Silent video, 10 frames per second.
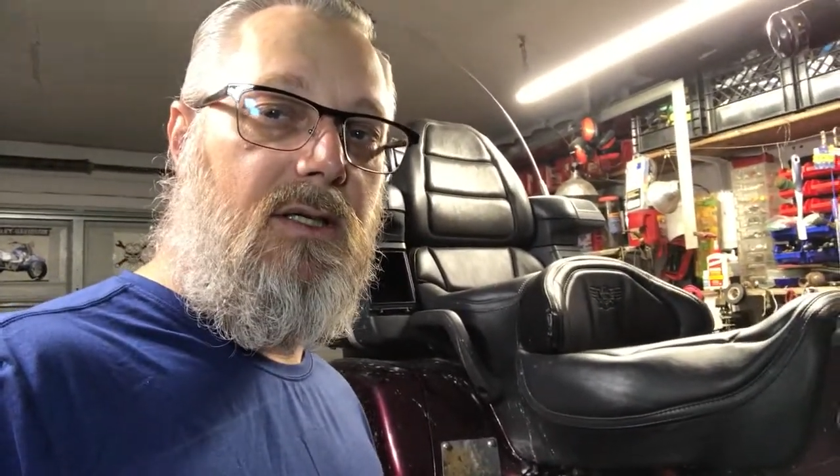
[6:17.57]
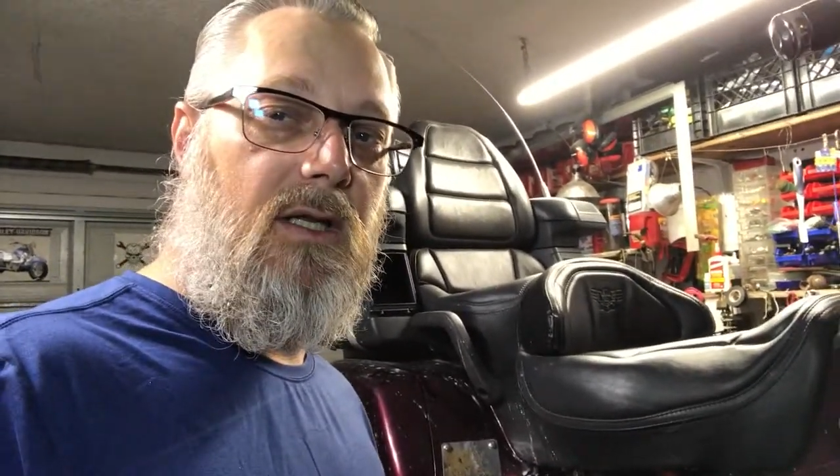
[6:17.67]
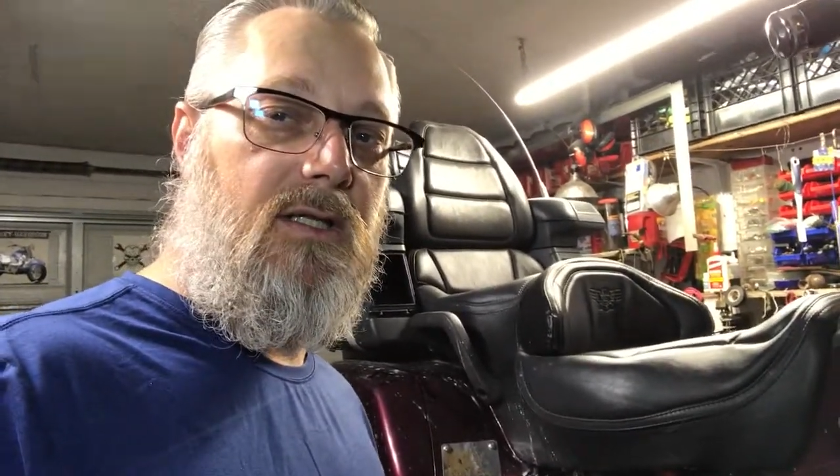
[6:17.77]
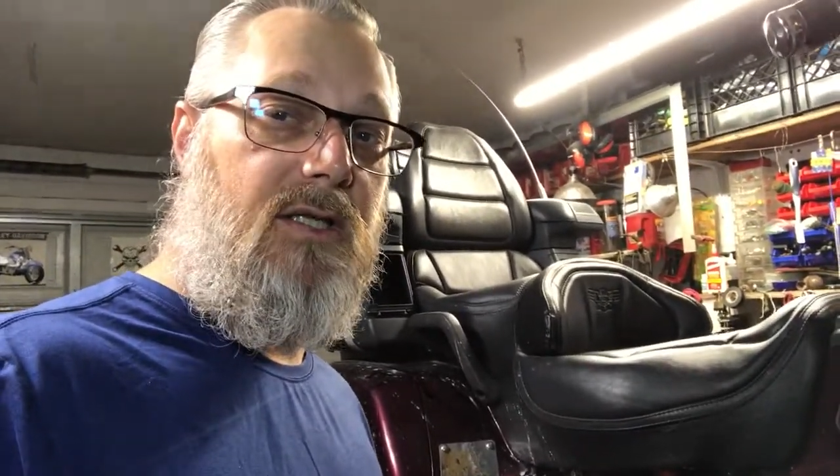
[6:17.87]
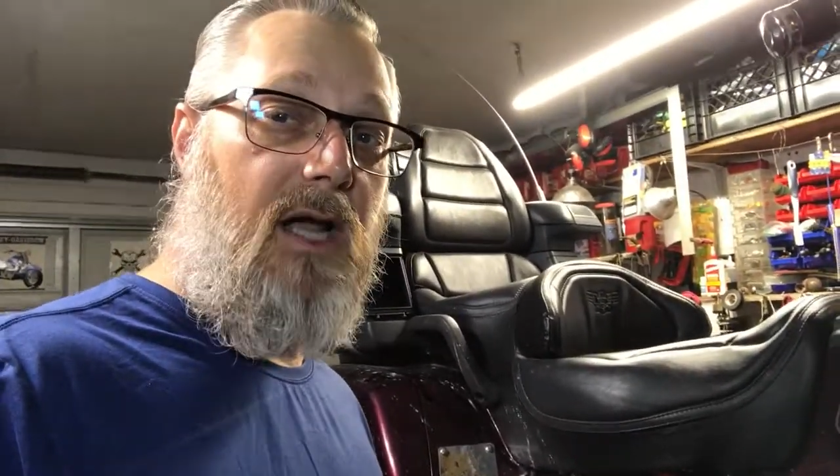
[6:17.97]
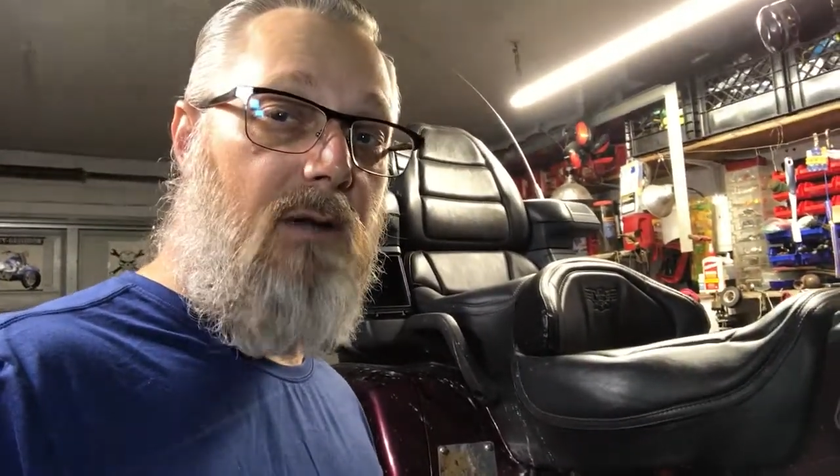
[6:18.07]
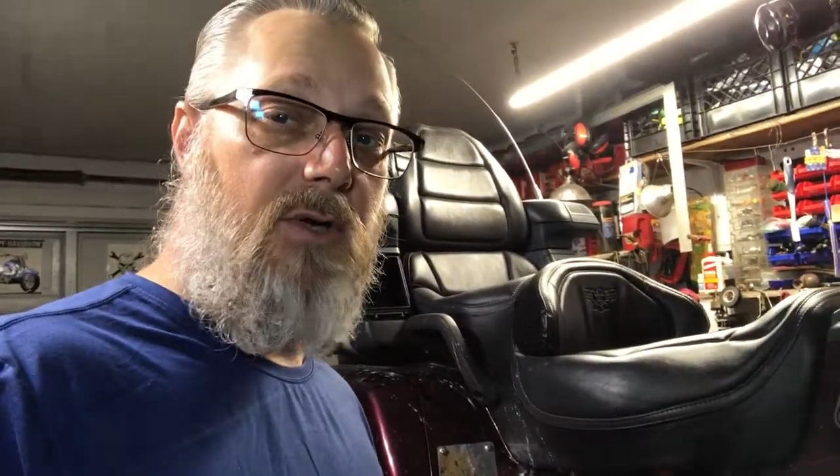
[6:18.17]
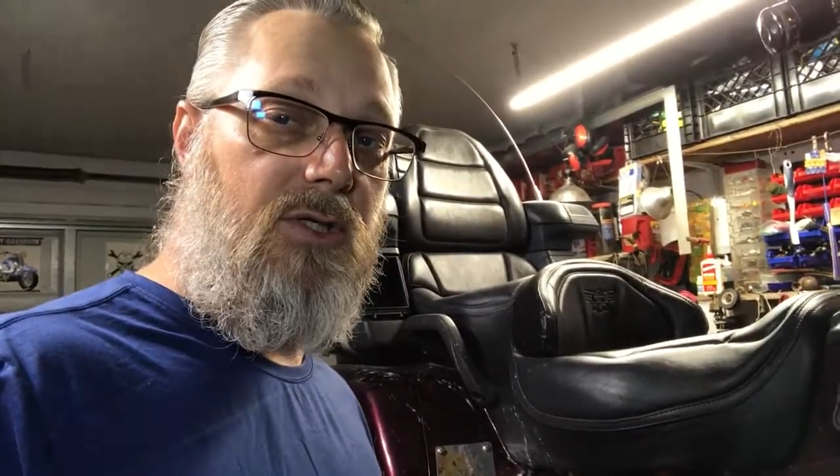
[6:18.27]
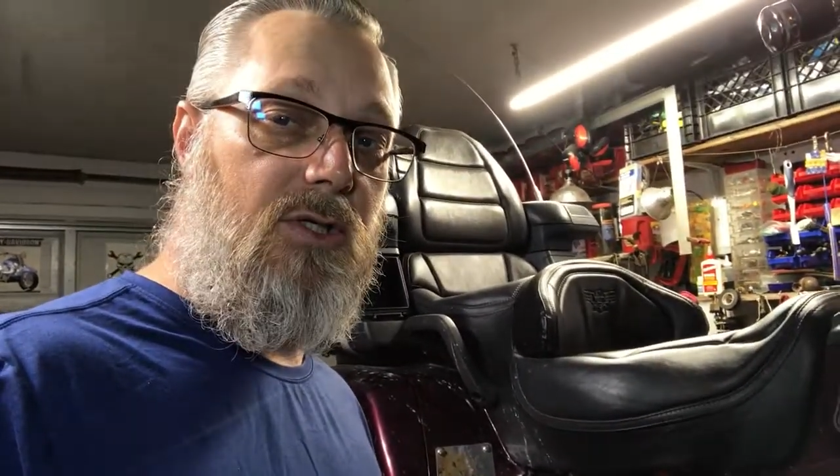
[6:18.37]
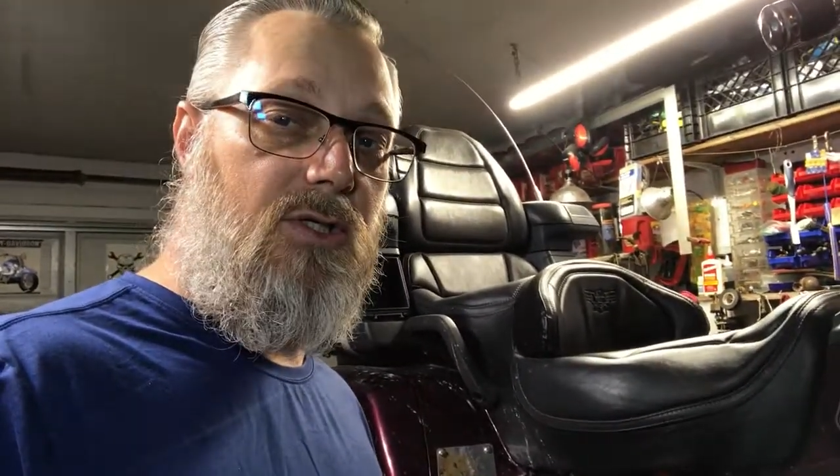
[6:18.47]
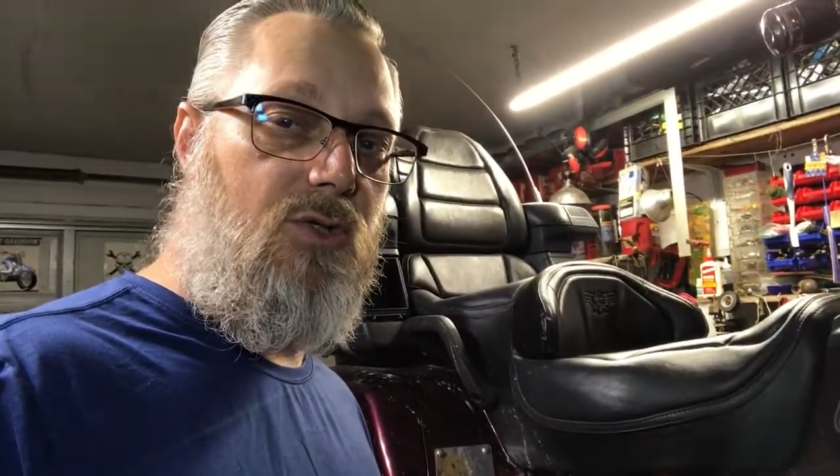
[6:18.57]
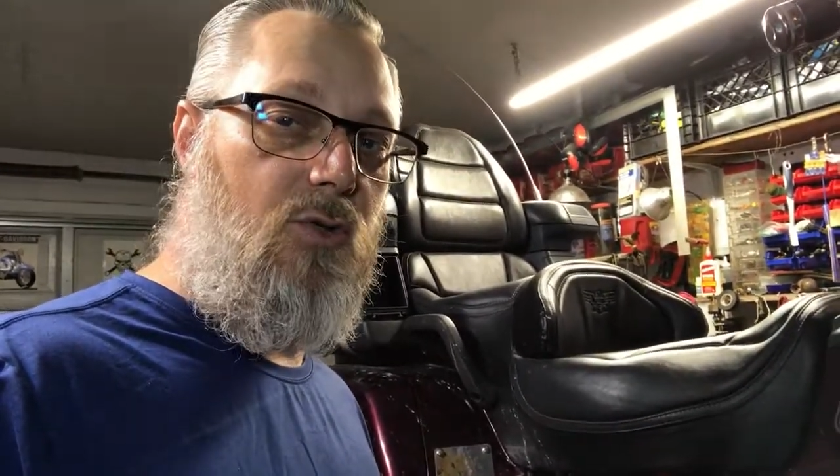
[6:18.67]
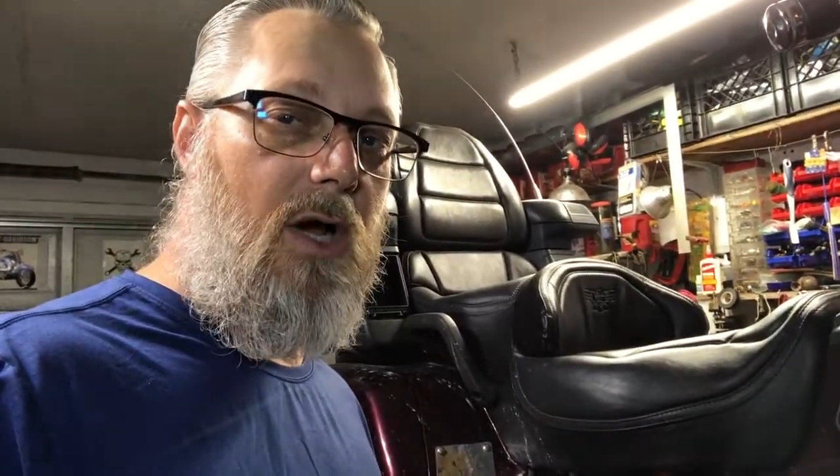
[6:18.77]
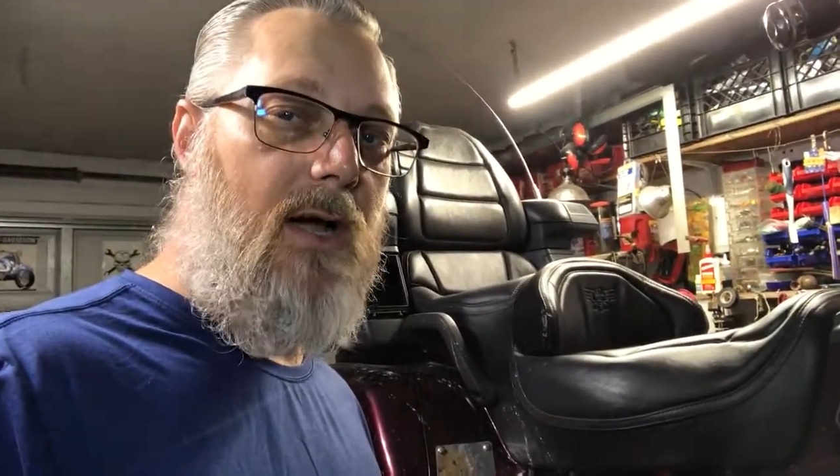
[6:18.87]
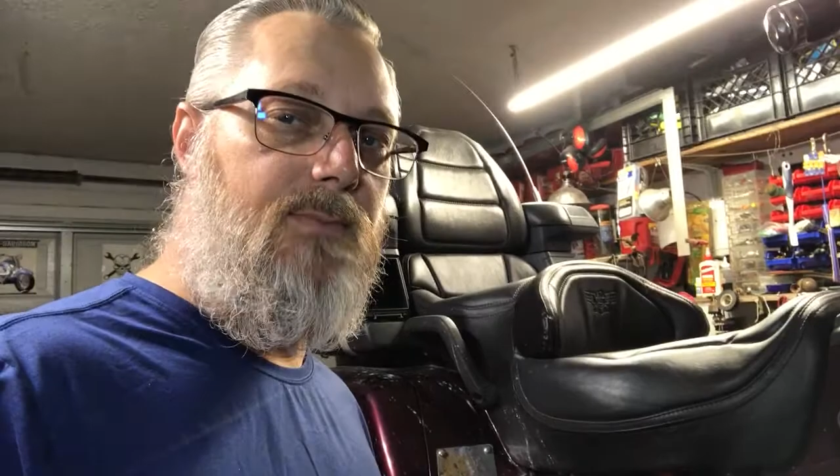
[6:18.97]
and see how much it's
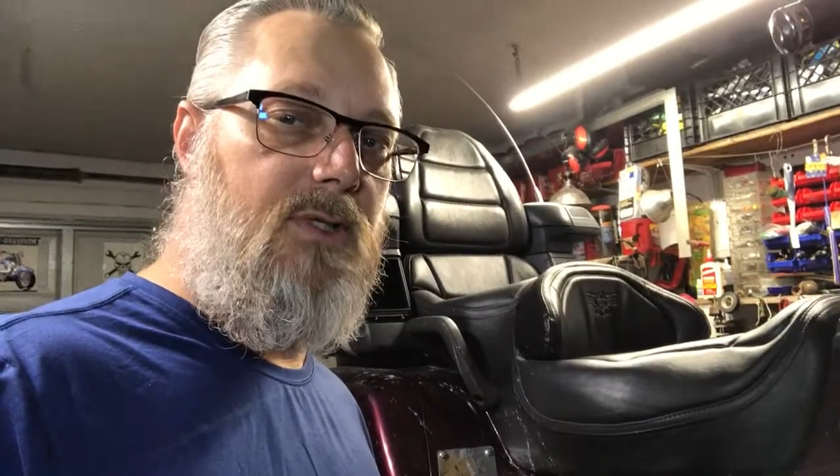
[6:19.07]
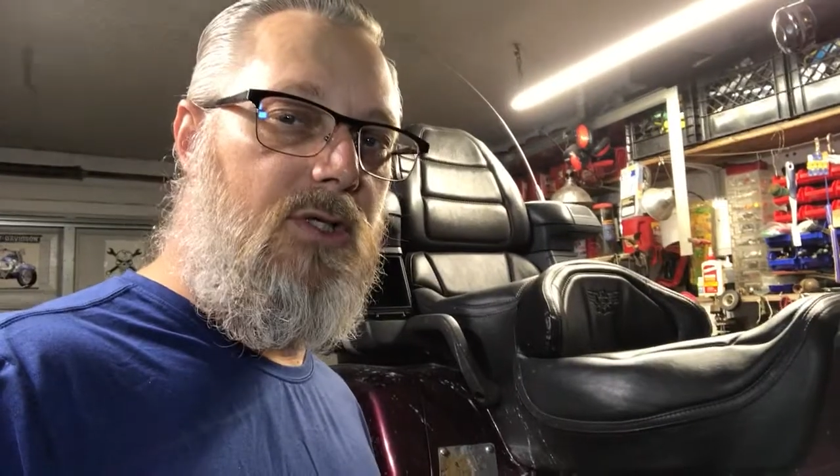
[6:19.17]
dropped.